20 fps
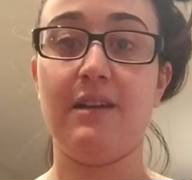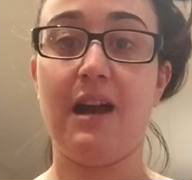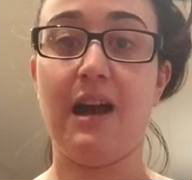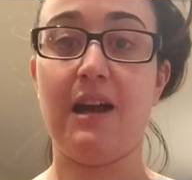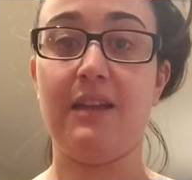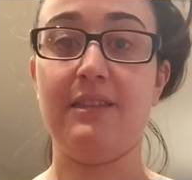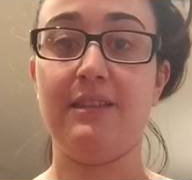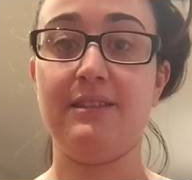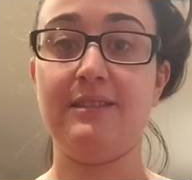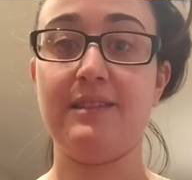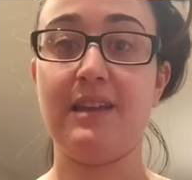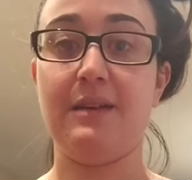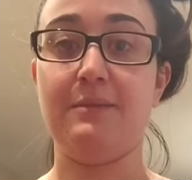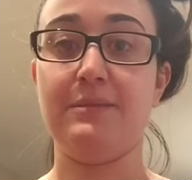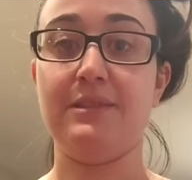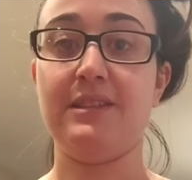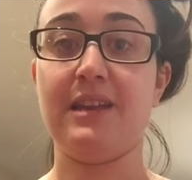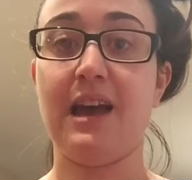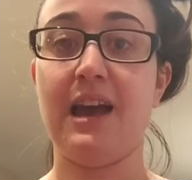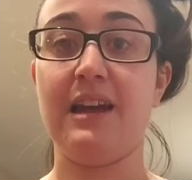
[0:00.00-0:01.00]
on the
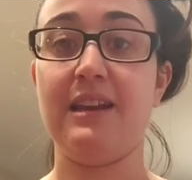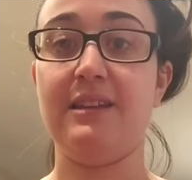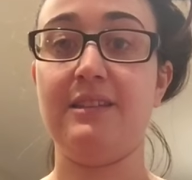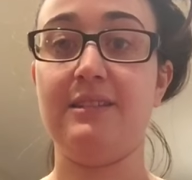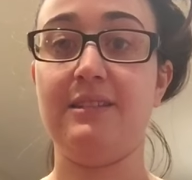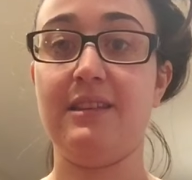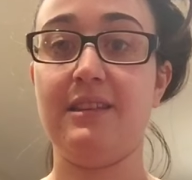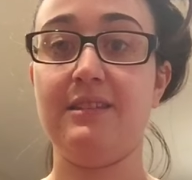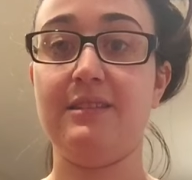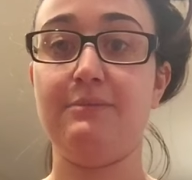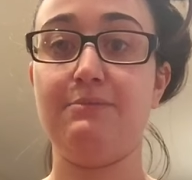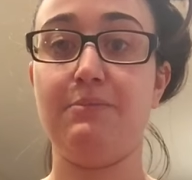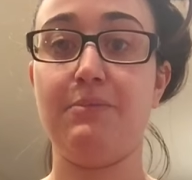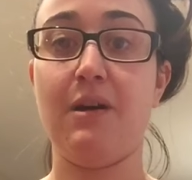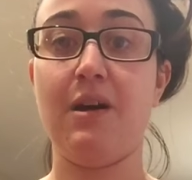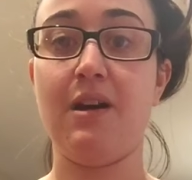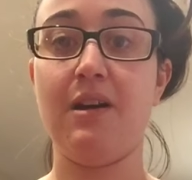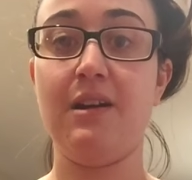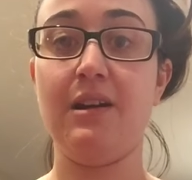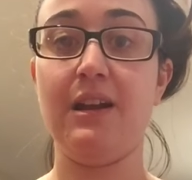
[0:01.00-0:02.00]
same side as this
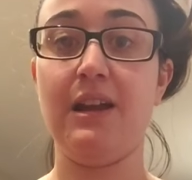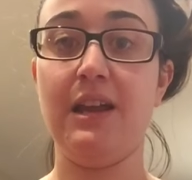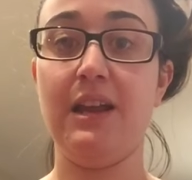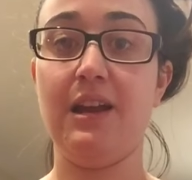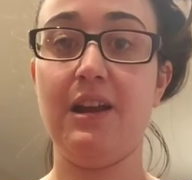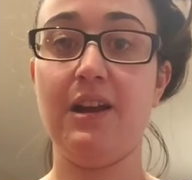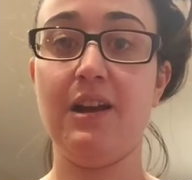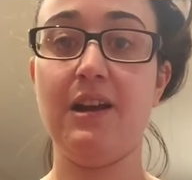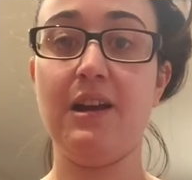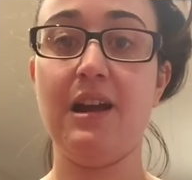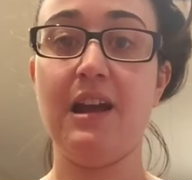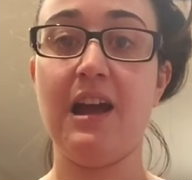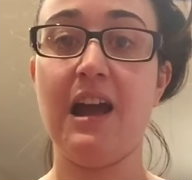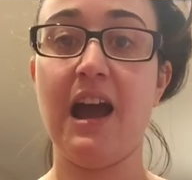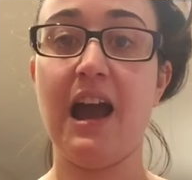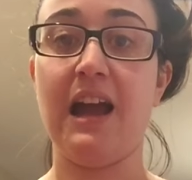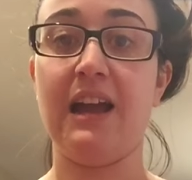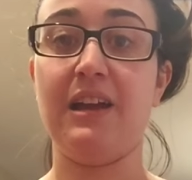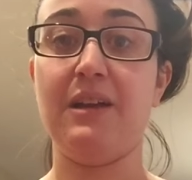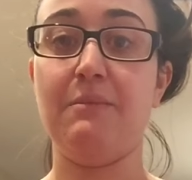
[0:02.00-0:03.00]
part here,
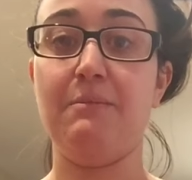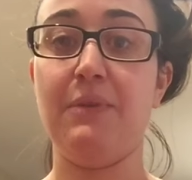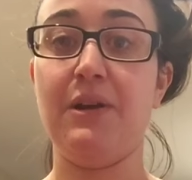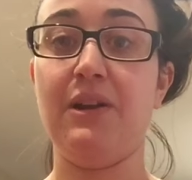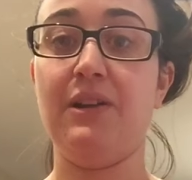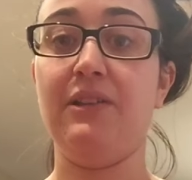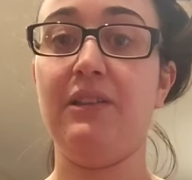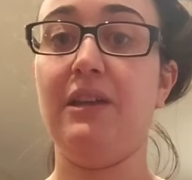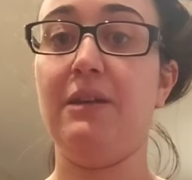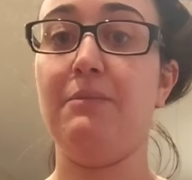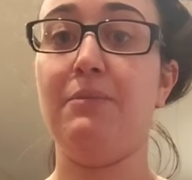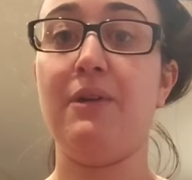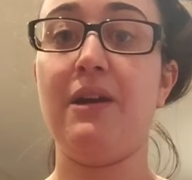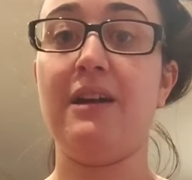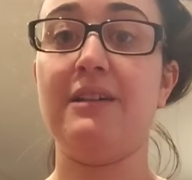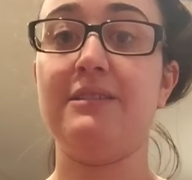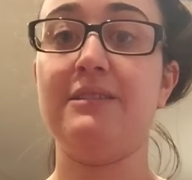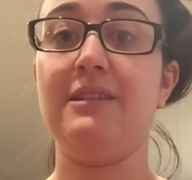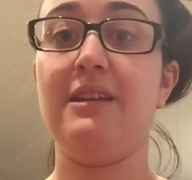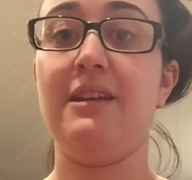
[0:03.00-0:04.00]
I could barely
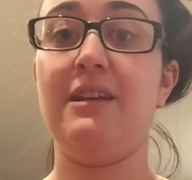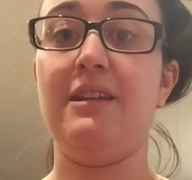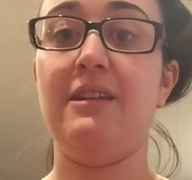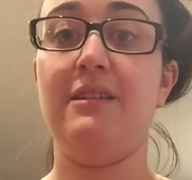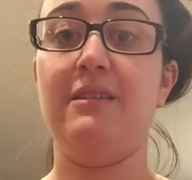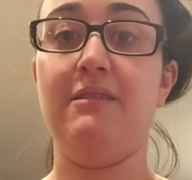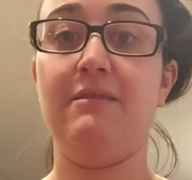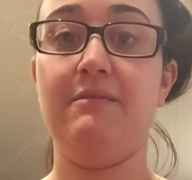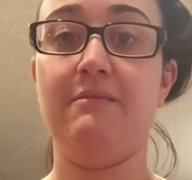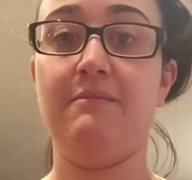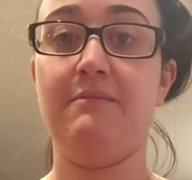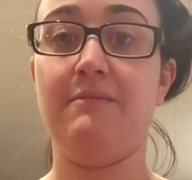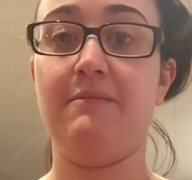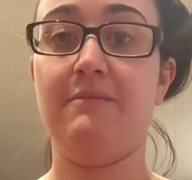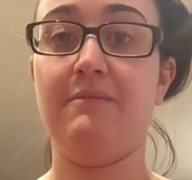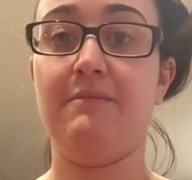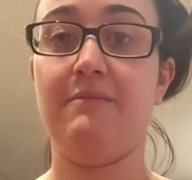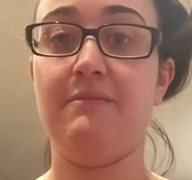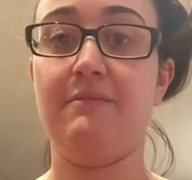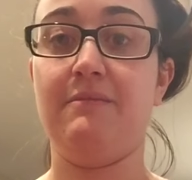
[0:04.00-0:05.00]
press in,
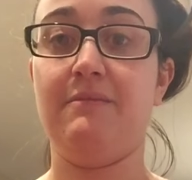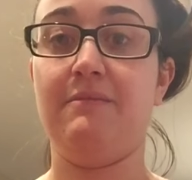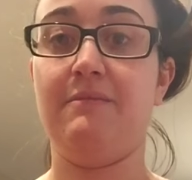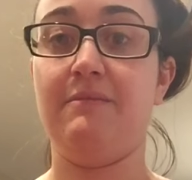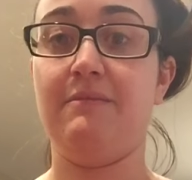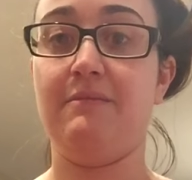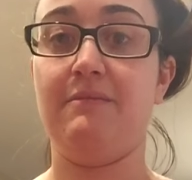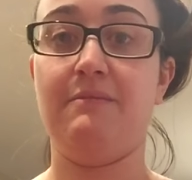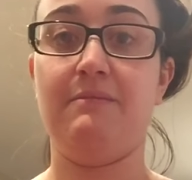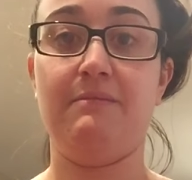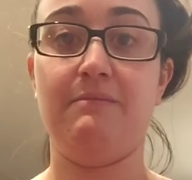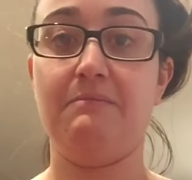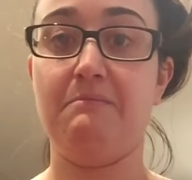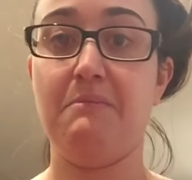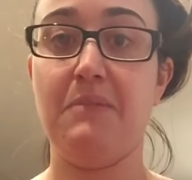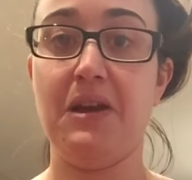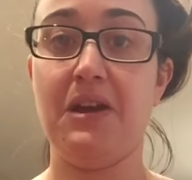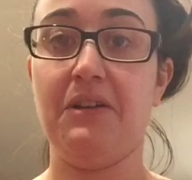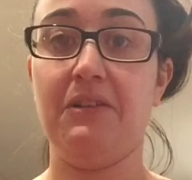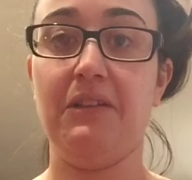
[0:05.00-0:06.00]

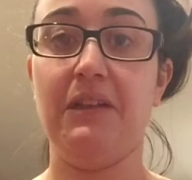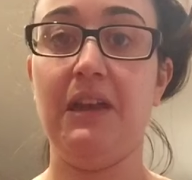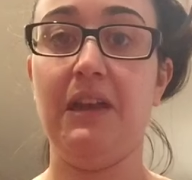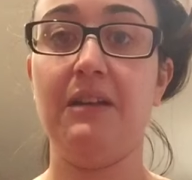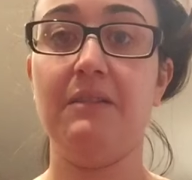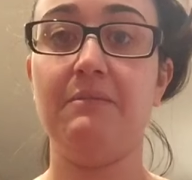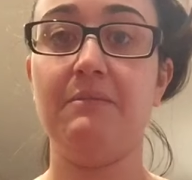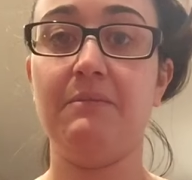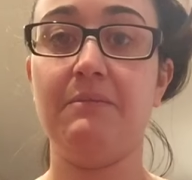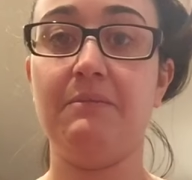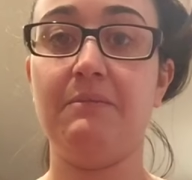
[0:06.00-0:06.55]
barely.